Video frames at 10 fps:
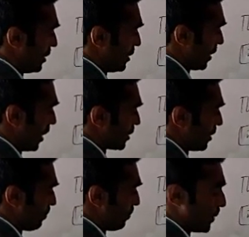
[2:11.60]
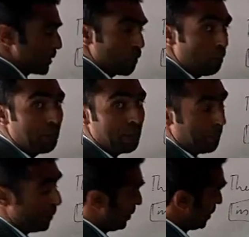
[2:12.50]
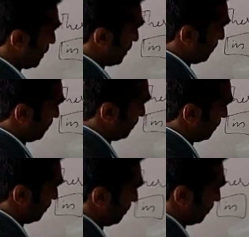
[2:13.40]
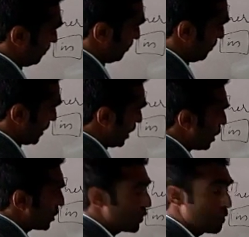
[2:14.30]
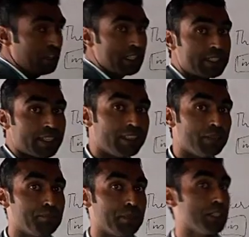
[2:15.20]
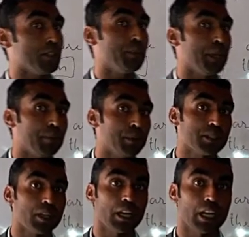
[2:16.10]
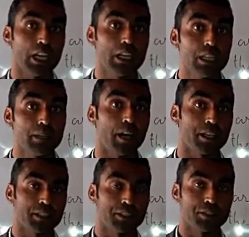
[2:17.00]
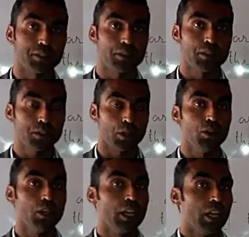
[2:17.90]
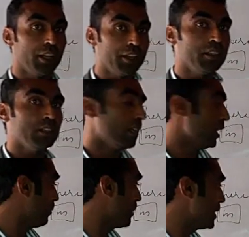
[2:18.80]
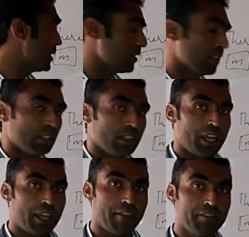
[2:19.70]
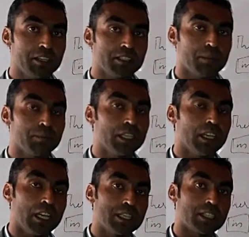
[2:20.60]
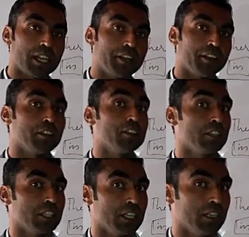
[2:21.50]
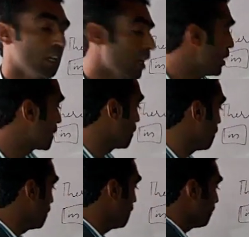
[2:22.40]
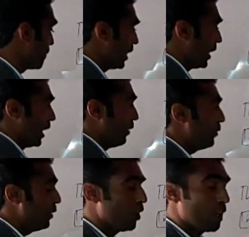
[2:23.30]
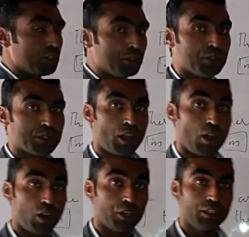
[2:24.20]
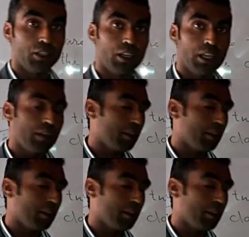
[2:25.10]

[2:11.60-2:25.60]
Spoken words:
and these are the piece of papers. So you will say the piece of papers are in the basket. So in means having something inside another thing. So if we want to use on,